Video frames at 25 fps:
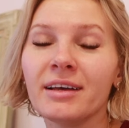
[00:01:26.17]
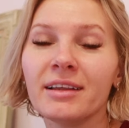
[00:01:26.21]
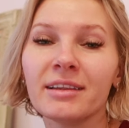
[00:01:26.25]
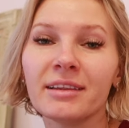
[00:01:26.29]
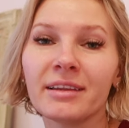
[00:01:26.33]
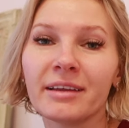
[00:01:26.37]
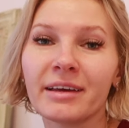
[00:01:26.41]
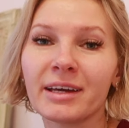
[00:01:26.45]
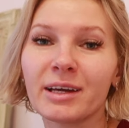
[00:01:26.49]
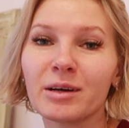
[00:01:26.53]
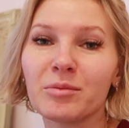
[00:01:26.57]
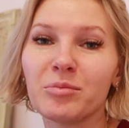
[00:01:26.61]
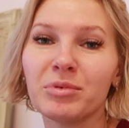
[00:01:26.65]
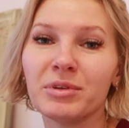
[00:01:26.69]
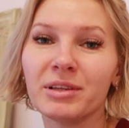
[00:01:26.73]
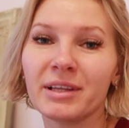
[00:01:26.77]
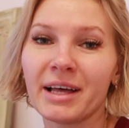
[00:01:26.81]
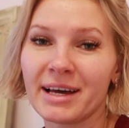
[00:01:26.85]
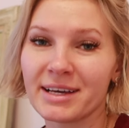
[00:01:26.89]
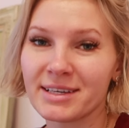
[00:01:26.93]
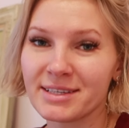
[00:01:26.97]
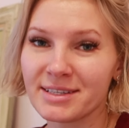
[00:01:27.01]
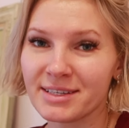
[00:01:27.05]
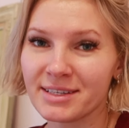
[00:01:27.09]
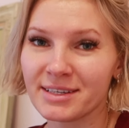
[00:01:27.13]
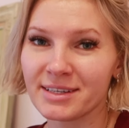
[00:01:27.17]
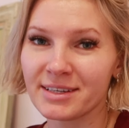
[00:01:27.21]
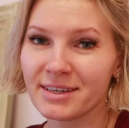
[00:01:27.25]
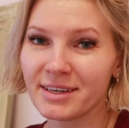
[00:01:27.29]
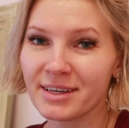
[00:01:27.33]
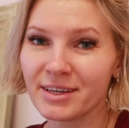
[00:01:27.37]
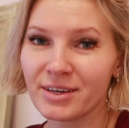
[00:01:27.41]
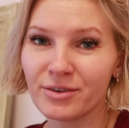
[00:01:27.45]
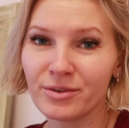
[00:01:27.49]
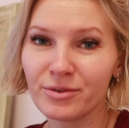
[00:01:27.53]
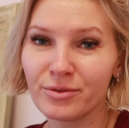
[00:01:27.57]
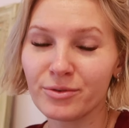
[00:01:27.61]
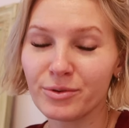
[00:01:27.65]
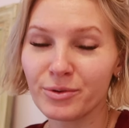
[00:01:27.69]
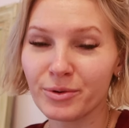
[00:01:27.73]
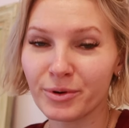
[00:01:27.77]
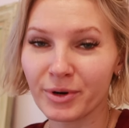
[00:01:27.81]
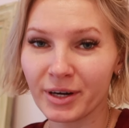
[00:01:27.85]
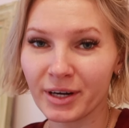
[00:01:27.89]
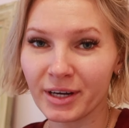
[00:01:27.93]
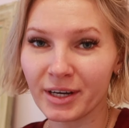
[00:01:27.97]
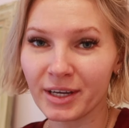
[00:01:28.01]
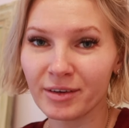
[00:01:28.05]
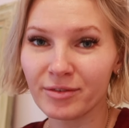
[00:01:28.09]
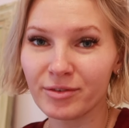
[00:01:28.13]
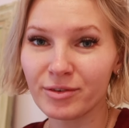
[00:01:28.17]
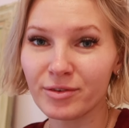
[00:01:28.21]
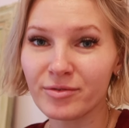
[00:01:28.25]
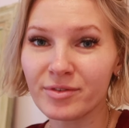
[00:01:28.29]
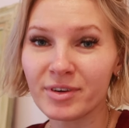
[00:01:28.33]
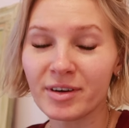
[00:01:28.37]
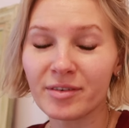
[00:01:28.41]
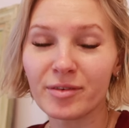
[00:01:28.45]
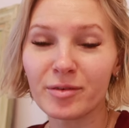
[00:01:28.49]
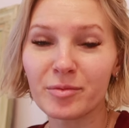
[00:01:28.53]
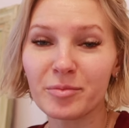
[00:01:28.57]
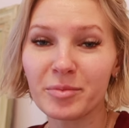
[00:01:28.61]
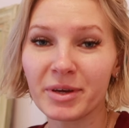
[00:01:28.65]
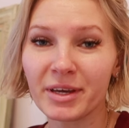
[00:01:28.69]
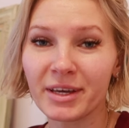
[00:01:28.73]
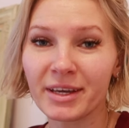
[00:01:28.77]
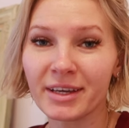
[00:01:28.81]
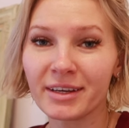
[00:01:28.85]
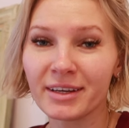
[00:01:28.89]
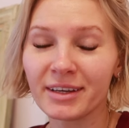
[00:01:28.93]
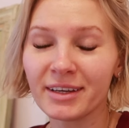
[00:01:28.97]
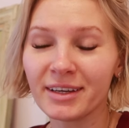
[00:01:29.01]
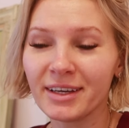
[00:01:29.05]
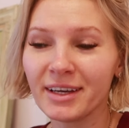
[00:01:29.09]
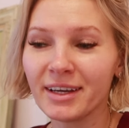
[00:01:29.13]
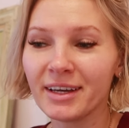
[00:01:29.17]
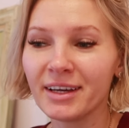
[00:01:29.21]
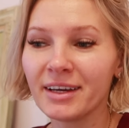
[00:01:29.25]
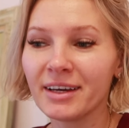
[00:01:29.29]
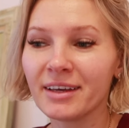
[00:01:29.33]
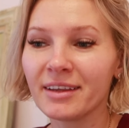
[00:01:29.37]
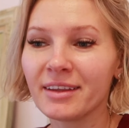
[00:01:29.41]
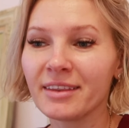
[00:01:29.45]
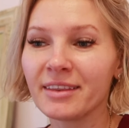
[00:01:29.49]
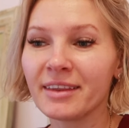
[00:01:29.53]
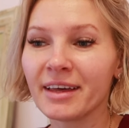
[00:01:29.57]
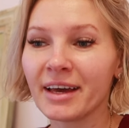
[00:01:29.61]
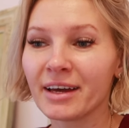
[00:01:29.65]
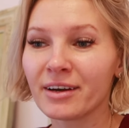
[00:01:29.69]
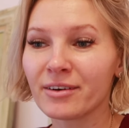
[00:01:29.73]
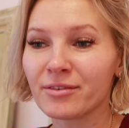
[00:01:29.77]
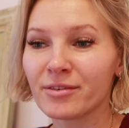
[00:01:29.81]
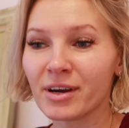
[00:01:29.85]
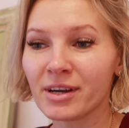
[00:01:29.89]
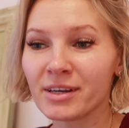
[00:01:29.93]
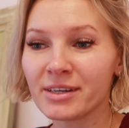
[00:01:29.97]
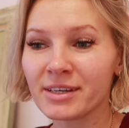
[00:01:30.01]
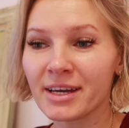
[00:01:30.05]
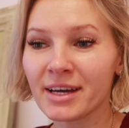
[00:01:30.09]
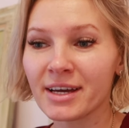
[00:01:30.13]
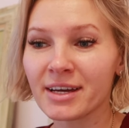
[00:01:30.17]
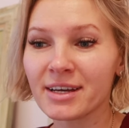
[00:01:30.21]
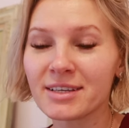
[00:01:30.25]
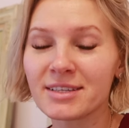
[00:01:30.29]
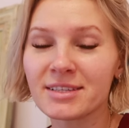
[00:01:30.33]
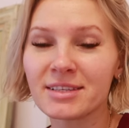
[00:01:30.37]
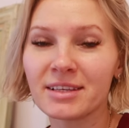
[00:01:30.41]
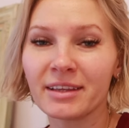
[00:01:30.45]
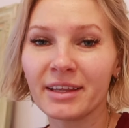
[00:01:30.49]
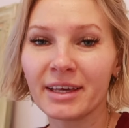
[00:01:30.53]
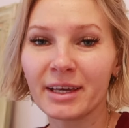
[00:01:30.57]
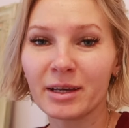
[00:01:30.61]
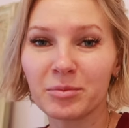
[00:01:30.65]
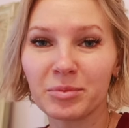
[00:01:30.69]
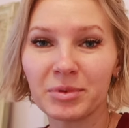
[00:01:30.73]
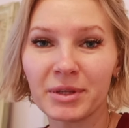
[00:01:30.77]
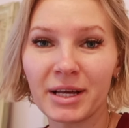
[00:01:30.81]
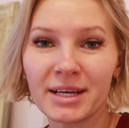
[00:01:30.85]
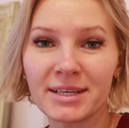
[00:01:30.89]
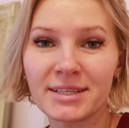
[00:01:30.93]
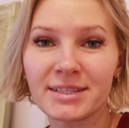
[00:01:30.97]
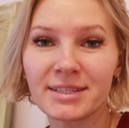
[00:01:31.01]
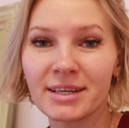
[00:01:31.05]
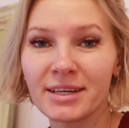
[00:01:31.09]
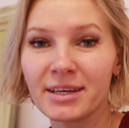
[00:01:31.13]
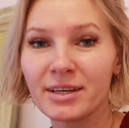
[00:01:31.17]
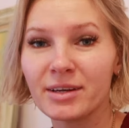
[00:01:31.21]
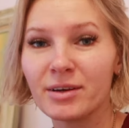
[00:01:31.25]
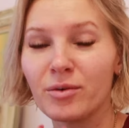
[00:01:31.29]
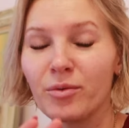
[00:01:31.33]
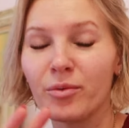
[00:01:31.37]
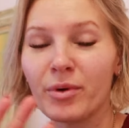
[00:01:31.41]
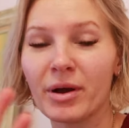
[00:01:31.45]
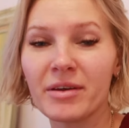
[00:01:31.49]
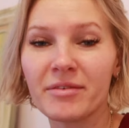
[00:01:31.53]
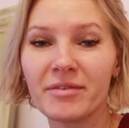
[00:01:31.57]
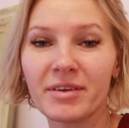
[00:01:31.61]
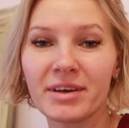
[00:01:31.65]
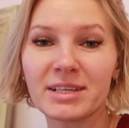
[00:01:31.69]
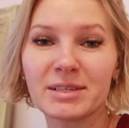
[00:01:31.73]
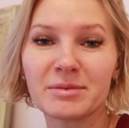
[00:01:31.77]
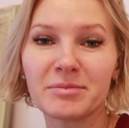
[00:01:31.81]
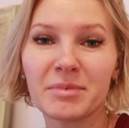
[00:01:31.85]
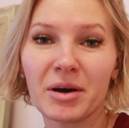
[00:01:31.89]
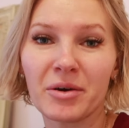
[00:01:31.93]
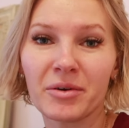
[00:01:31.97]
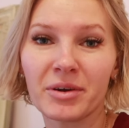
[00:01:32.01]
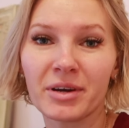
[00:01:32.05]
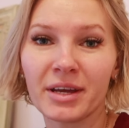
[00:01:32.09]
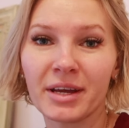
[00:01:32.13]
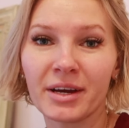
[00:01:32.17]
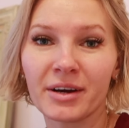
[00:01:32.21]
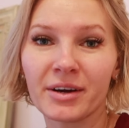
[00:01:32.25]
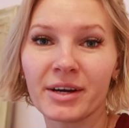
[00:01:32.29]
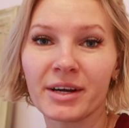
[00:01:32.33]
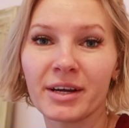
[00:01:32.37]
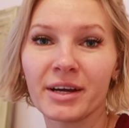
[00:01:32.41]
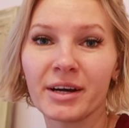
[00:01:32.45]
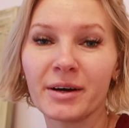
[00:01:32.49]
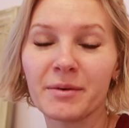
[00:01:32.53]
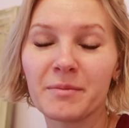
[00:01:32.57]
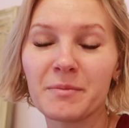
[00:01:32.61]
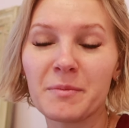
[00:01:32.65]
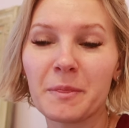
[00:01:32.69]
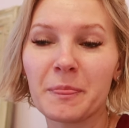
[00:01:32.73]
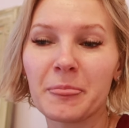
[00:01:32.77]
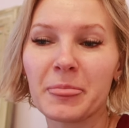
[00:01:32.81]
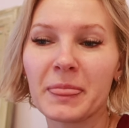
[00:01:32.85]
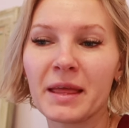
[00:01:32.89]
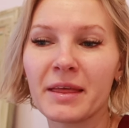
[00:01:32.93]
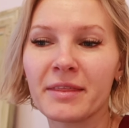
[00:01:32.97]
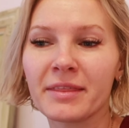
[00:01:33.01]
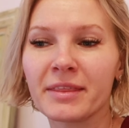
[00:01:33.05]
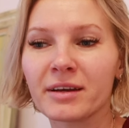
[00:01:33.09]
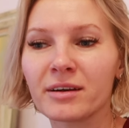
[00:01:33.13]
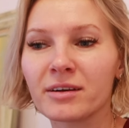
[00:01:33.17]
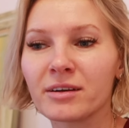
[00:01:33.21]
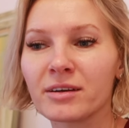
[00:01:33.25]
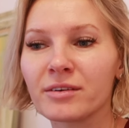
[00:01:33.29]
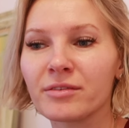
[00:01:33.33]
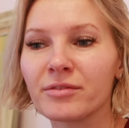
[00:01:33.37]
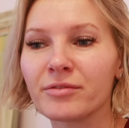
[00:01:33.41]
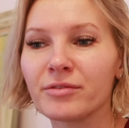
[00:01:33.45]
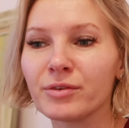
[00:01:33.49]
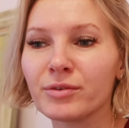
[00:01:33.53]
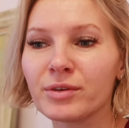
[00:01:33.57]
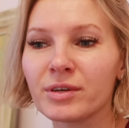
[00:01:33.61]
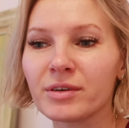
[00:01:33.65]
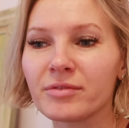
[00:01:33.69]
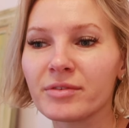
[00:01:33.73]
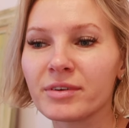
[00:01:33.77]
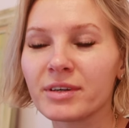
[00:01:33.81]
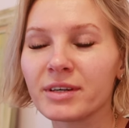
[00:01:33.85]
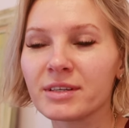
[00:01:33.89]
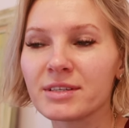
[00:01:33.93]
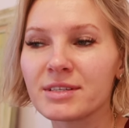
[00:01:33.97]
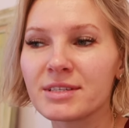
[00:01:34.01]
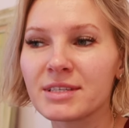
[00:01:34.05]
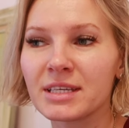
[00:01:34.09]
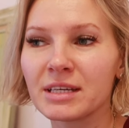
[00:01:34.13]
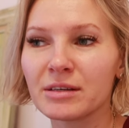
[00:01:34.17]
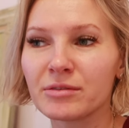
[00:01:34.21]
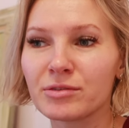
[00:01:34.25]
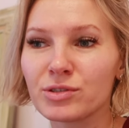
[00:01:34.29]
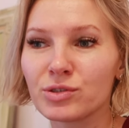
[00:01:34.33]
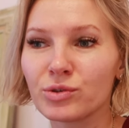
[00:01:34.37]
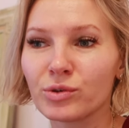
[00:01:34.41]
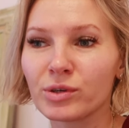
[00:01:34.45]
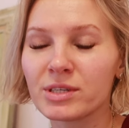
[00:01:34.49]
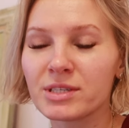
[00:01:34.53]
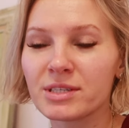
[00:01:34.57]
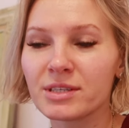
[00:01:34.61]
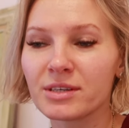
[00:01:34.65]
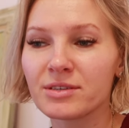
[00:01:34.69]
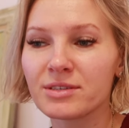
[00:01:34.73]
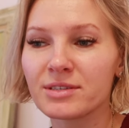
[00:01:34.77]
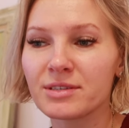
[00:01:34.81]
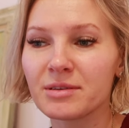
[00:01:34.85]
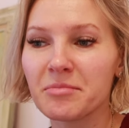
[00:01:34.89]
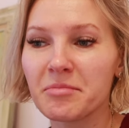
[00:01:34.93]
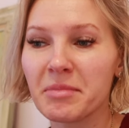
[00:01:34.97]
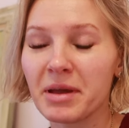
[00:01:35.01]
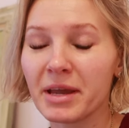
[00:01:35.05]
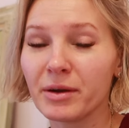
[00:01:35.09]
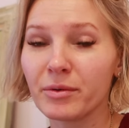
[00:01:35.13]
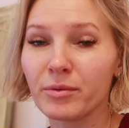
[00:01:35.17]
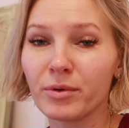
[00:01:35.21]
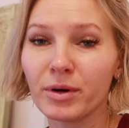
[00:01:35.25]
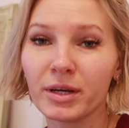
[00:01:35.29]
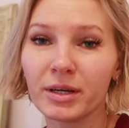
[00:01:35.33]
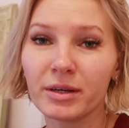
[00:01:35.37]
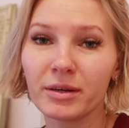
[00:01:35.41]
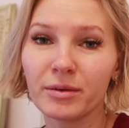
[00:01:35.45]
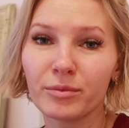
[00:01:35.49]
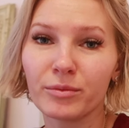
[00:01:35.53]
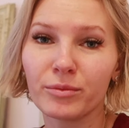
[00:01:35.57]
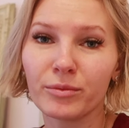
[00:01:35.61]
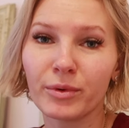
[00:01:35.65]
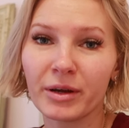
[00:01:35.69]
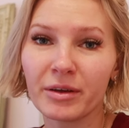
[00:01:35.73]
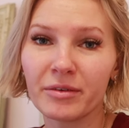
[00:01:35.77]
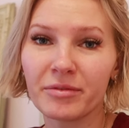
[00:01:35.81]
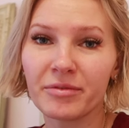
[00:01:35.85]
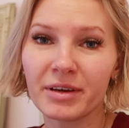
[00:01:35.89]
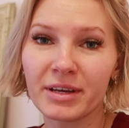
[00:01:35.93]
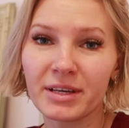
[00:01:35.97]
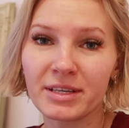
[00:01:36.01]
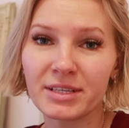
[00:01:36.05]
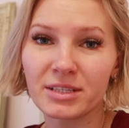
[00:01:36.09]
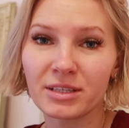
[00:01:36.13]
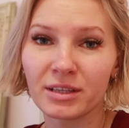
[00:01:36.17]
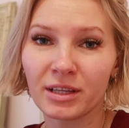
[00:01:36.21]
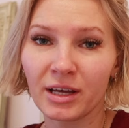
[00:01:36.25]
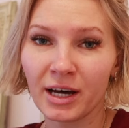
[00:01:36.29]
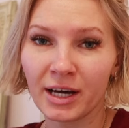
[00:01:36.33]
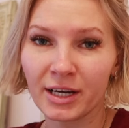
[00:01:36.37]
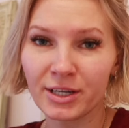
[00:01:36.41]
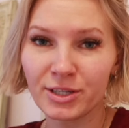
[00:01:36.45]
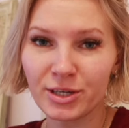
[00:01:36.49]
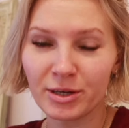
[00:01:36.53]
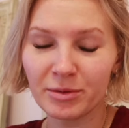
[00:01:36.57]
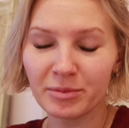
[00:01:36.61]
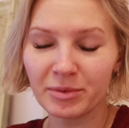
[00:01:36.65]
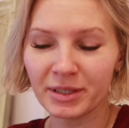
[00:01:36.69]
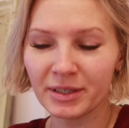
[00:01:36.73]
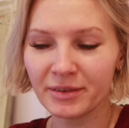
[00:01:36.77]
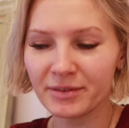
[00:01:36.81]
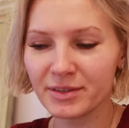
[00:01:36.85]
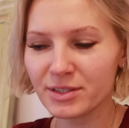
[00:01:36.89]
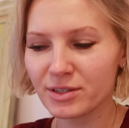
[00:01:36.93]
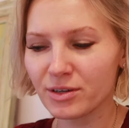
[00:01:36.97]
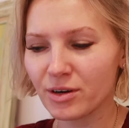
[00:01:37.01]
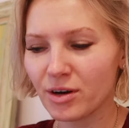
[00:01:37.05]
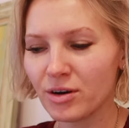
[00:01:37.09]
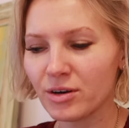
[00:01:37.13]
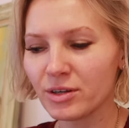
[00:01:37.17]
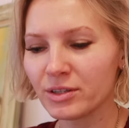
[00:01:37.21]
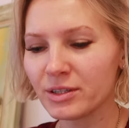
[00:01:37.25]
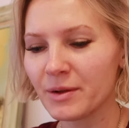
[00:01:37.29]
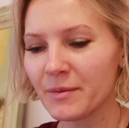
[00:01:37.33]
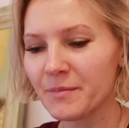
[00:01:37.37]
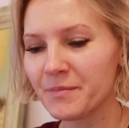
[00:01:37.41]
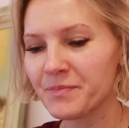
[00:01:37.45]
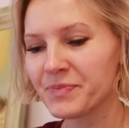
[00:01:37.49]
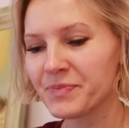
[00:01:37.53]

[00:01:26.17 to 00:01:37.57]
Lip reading: Lake Placid in New York. If you've never been, the Adirondacks, Lake Placid, Whiteface Mountain area. There are a few different ski resorts. There's the main one, Whiteface Lodge, I believe it's called.